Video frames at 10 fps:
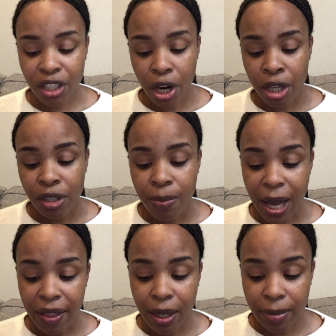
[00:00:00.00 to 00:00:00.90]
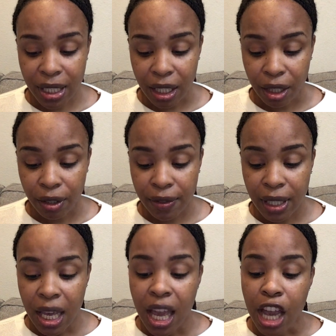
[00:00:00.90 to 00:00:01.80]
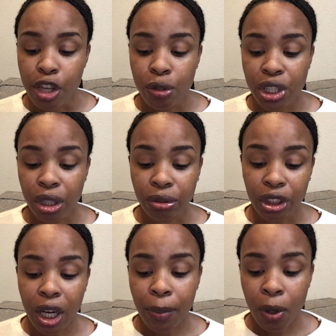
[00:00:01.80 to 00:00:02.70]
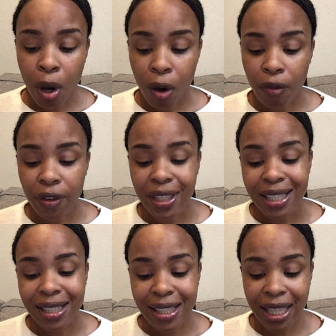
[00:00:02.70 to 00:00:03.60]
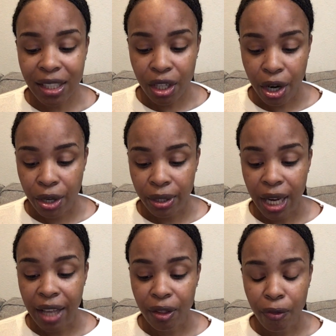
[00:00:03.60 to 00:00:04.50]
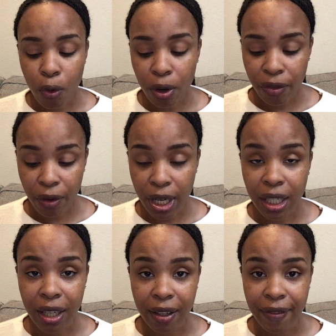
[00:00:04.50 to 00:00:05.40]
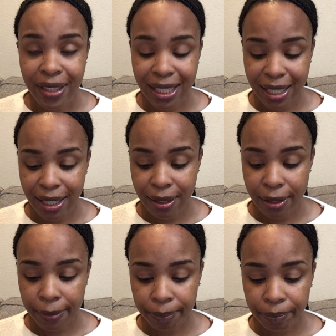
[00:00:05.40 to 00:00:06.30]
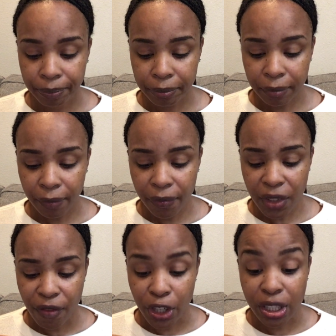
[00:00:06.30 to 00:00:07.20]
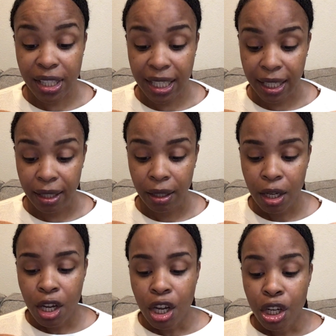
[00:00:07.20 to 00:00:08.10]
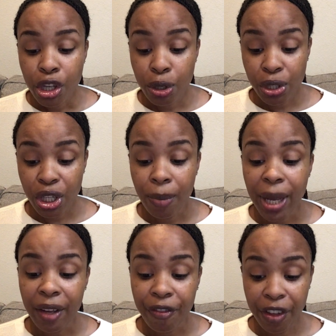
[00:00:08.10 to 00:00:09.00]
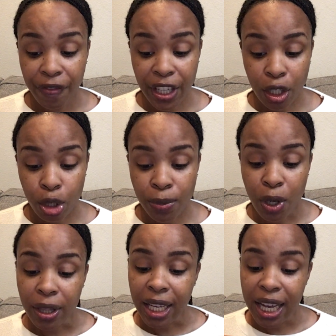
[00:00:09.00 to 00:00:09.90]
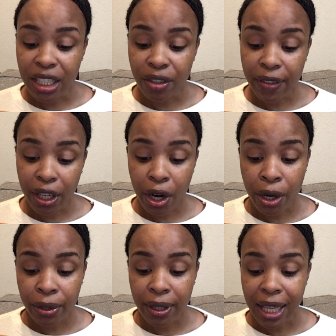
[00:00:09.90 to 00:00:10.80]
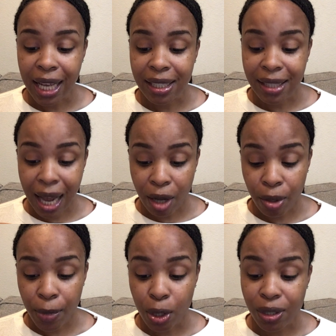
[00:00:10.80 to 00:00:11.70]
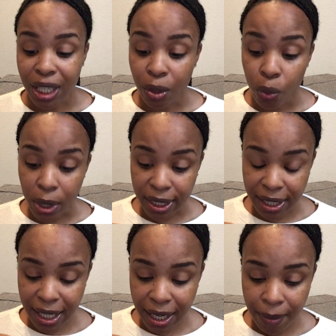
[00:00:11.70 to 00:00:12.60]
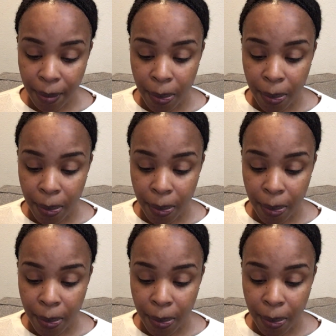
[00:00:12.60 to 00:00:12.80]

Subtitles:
curtains by themselves. And you shall double over the 6th curtain at the forefront of the tent. Verse 10, You shall make 50 loops on the edge of the curtain that is outermost in one set,